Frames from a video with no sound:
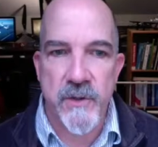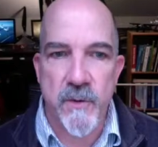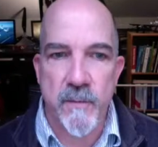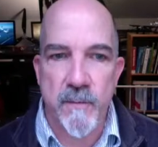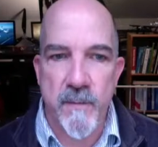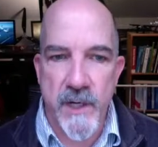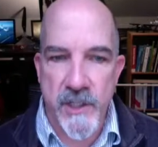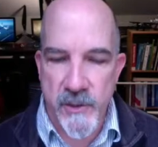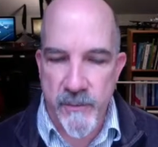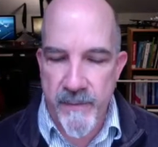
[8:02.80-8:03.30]
a
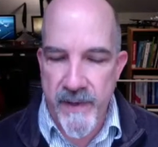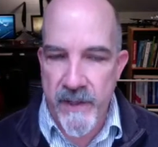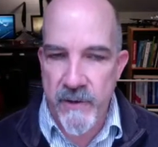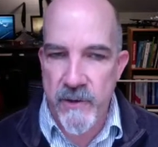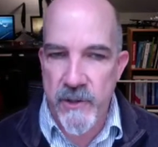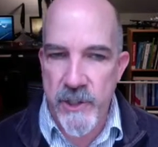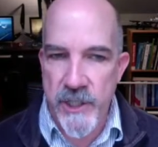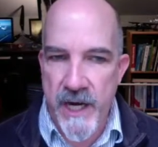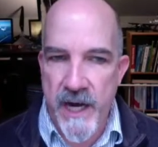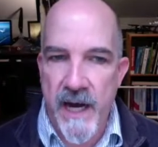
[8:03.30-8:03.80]
much better
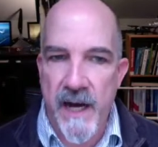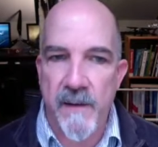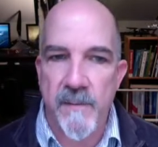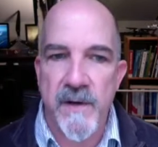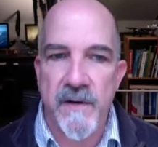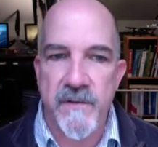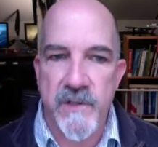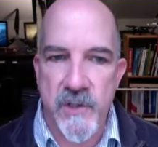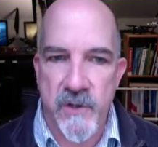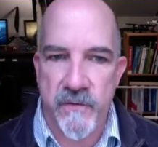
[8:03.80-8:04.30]
job
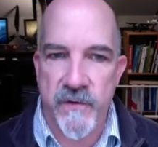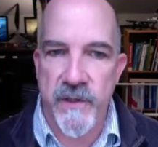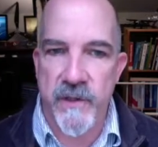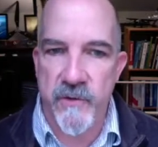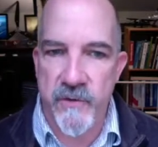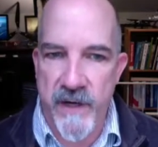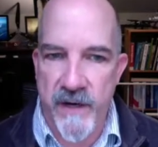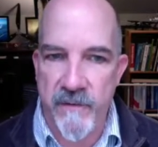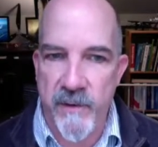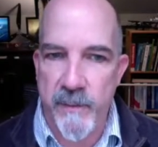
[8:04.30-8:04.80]
of serving
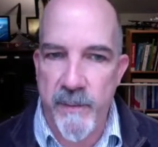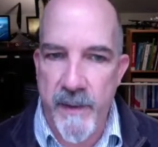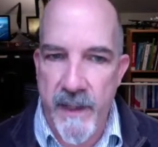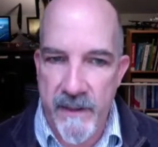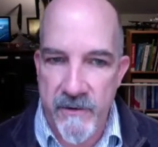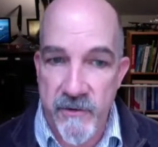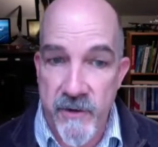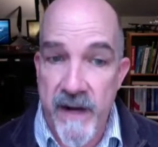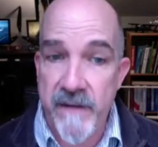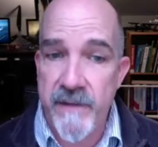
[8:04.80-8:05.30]
the
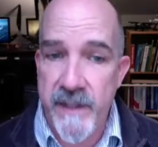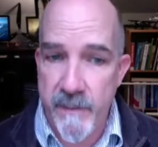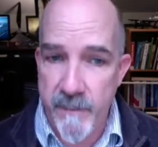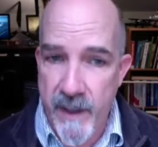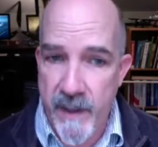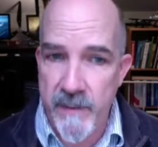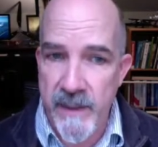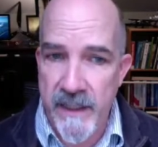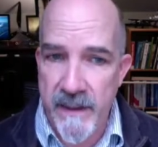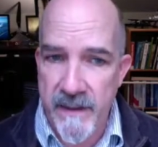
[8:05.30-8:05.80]
traveling
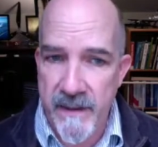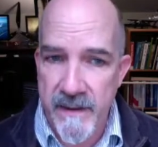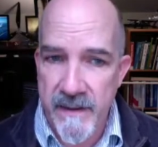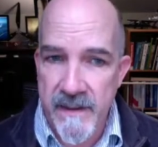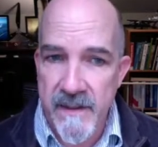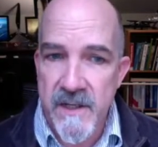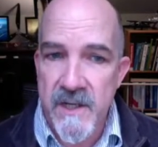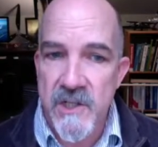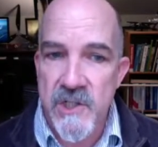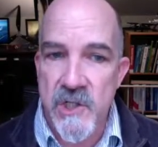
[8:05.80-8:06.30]
public.
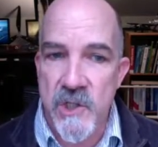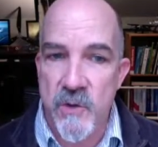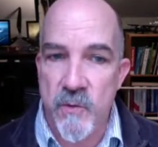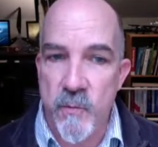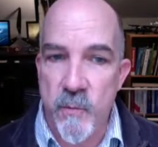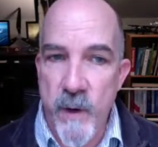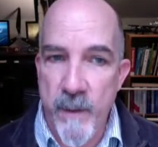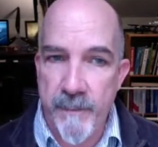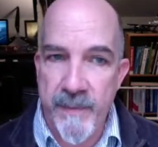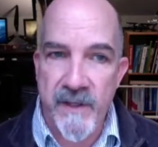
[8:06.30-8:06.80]
So the
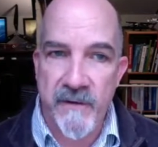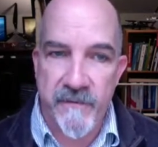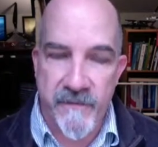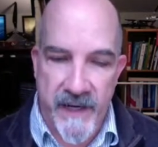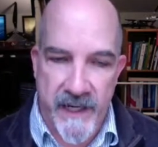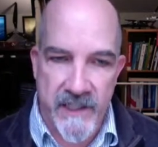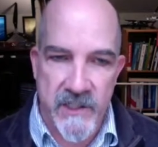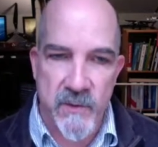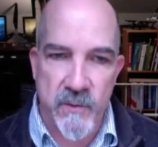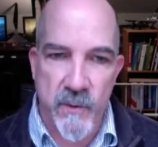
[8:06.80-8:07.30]
ripple
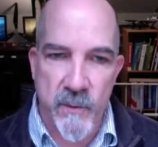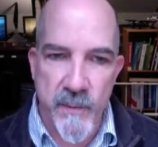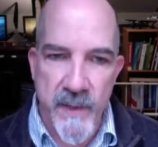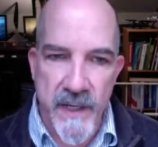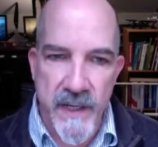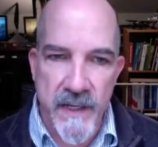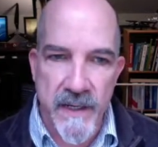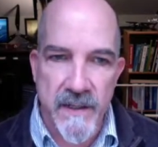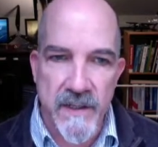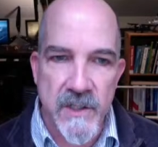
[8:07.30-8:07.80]
effects will
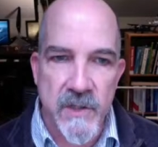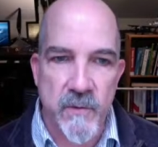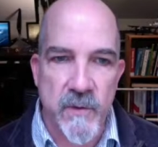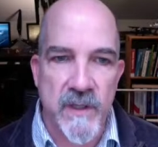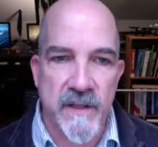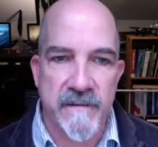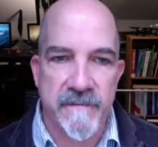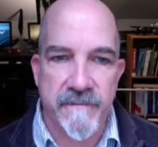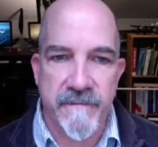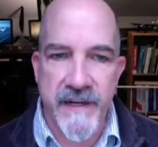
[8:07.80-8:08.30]
be to
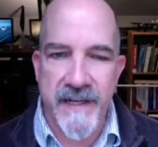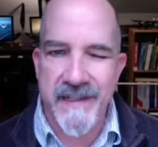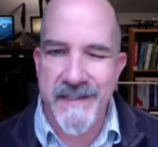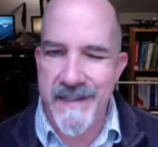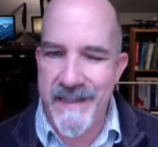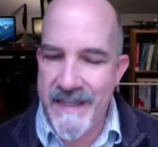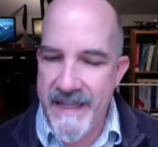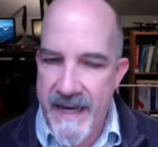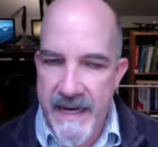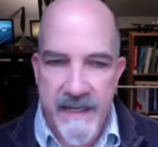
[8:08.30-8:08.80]
really fix a
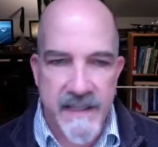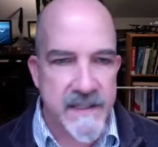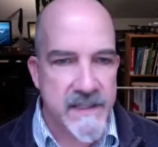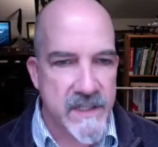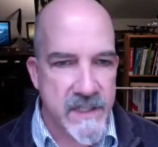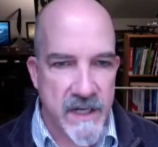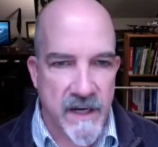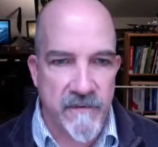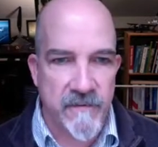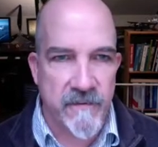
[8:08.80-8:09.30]
lot of the
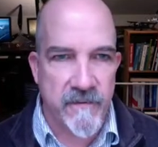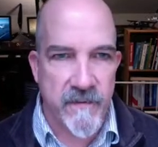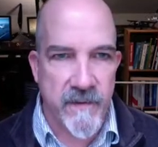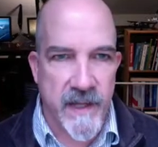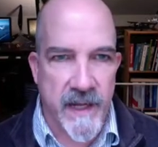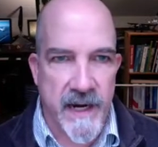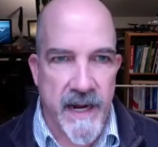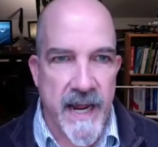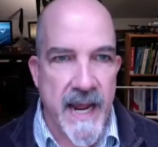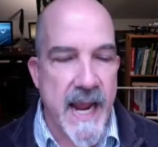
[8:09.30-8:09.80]
stuff
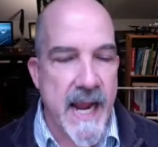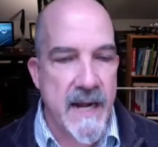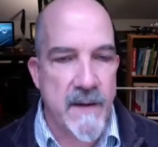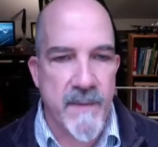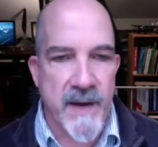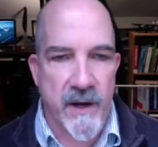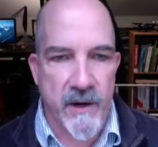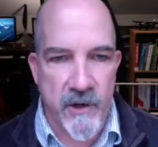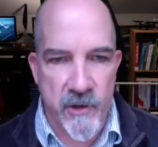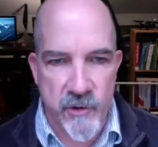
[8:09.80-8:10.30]
that I hate
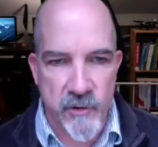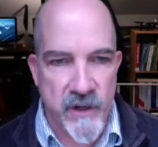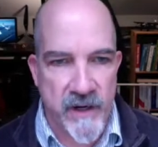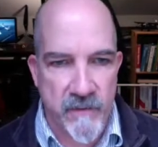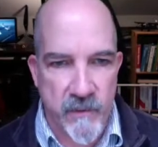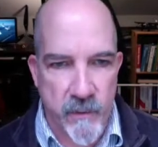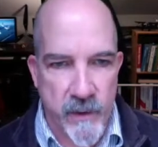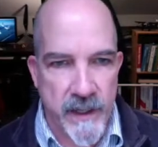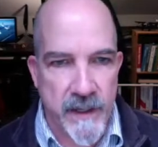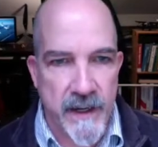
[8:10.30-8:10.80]
about air
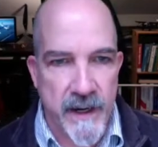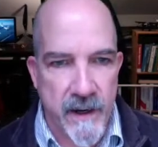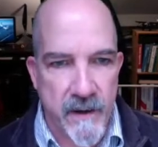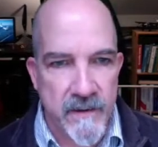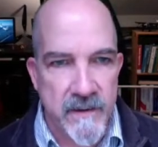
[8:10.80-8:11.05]
travel right now.